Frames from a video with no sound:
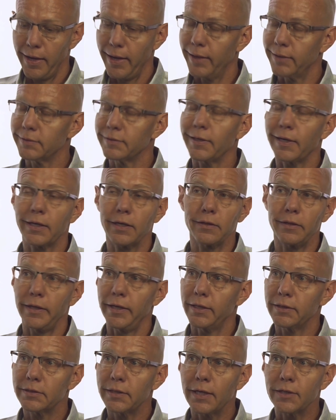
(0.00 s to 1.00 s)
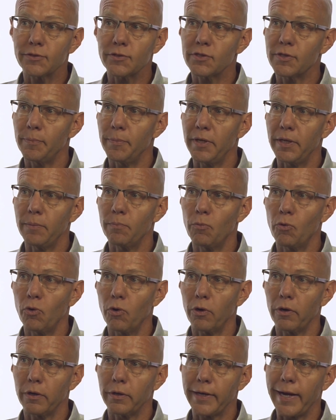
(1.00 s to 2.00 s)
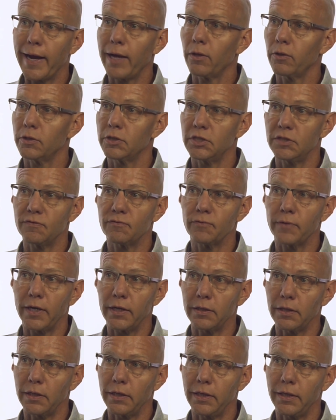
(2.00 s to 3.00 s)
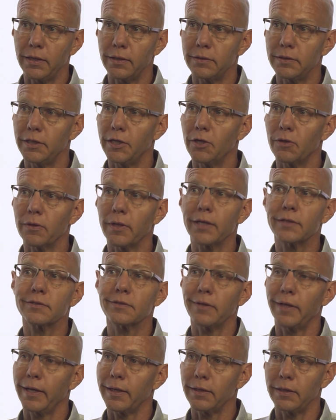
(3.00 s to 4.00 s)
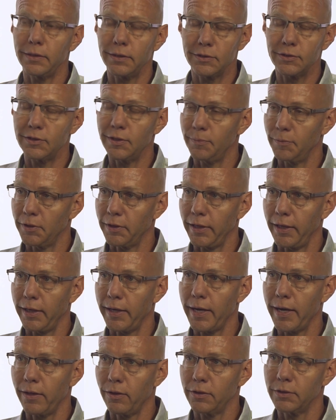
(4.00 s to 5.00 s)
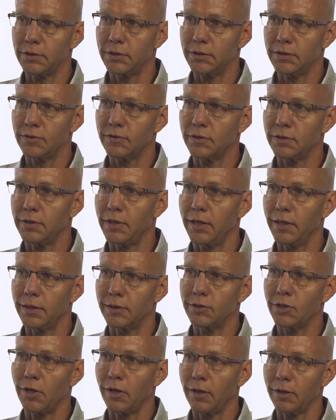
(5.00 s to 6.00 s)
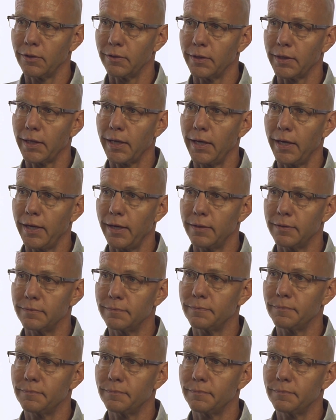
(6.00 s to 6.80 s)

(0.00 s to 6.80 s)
And secondly, it tends to be more allergy friendly and less likely to stimulate allergies in a dog or a cat.